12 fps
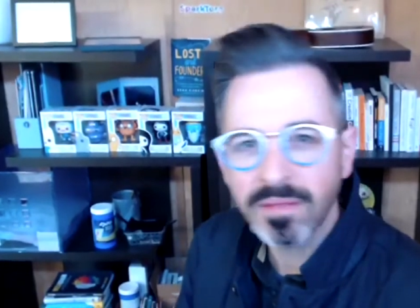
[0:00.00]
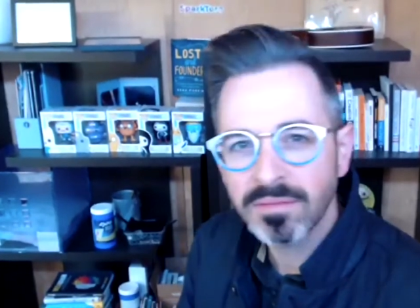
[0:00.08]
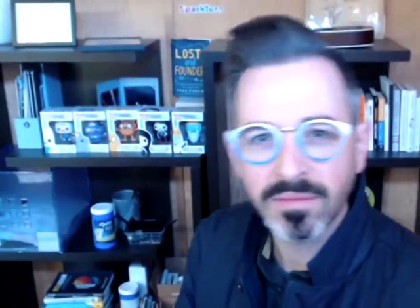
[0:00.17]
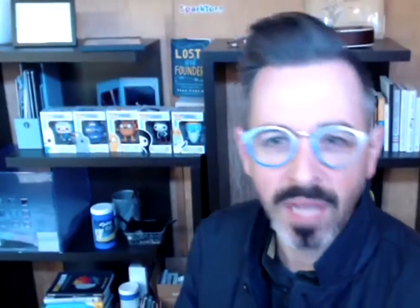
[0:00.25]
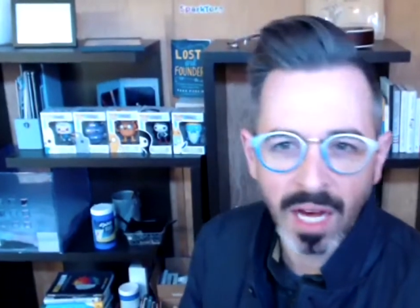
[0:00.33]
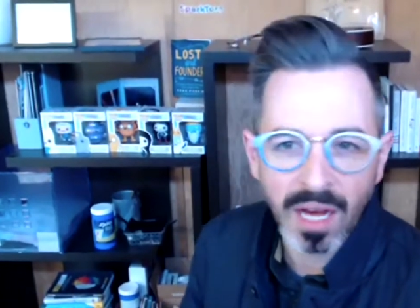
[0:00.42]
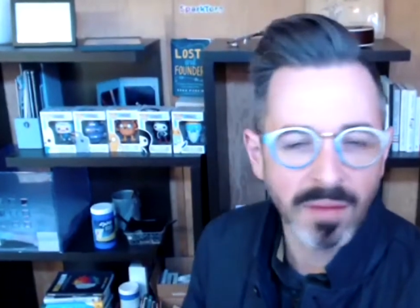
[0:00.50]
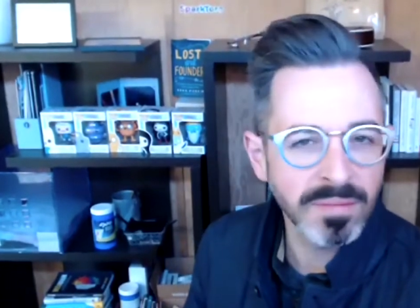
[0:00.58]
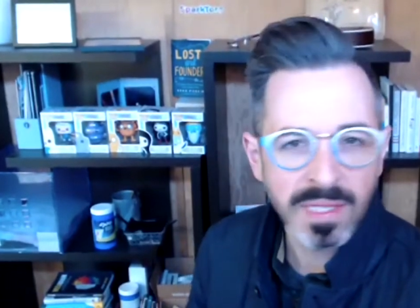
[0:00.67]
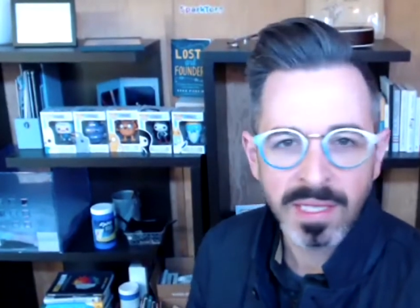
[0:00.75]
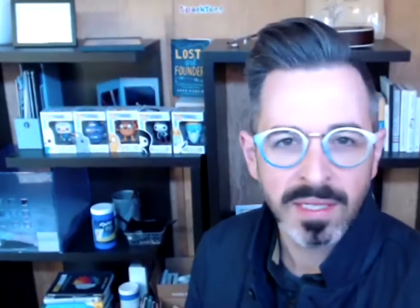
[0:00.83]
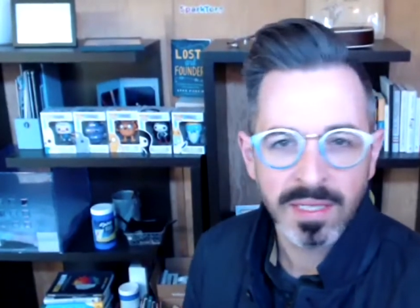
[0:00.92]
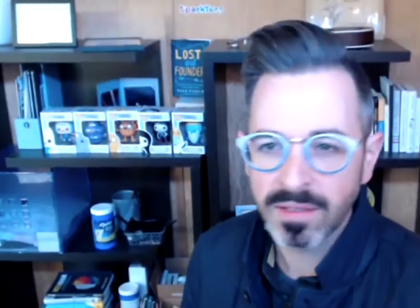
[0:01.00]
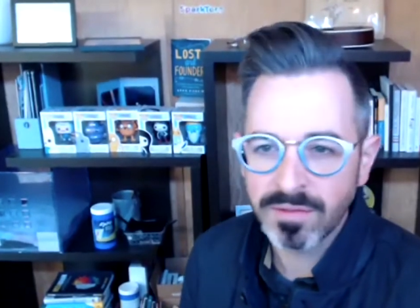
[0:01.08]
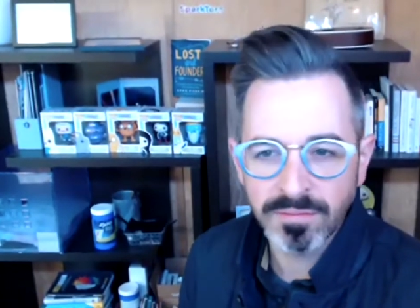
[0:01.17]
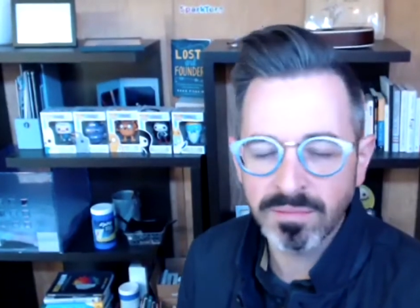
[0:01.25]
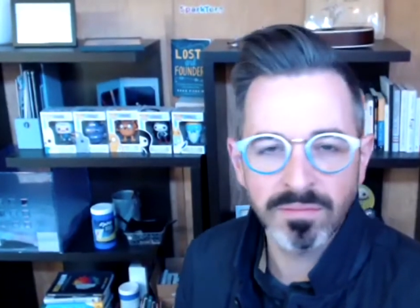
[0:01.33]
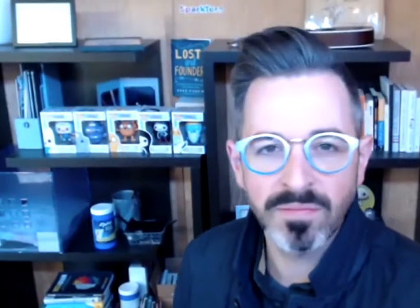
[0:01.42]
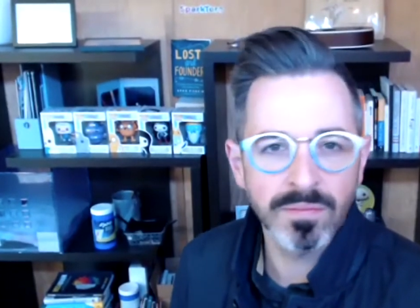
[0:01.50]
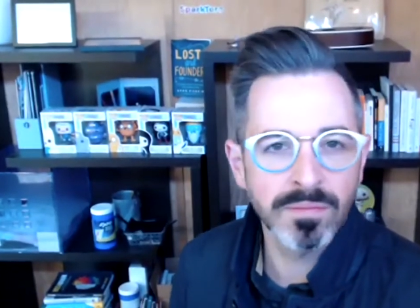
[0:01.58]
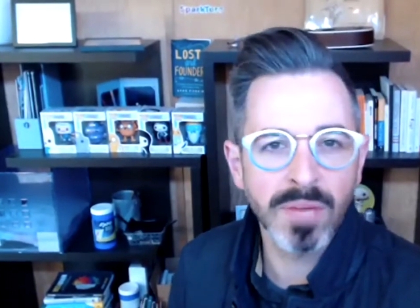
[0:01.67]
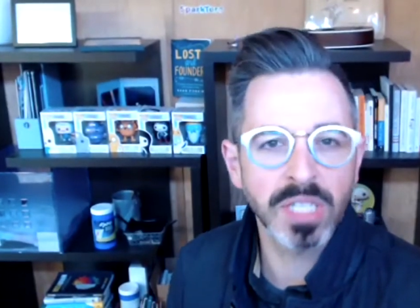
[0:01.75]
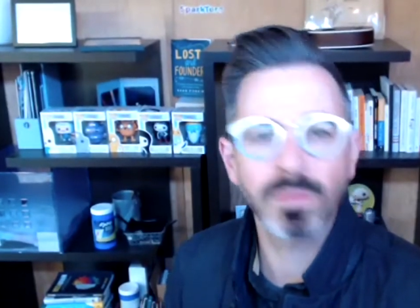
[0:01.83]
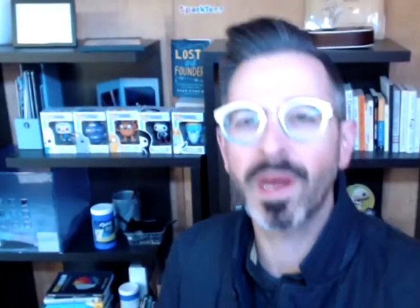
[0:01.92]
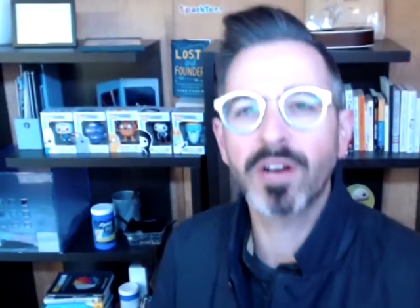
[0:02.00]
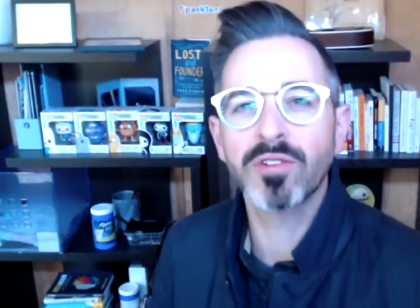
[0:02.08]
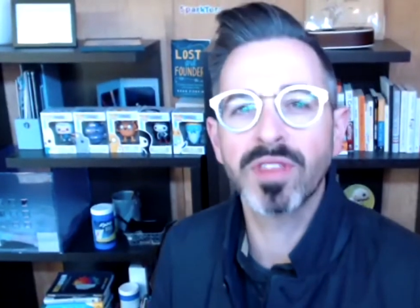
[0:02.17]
Okay. Uh, much better how, how than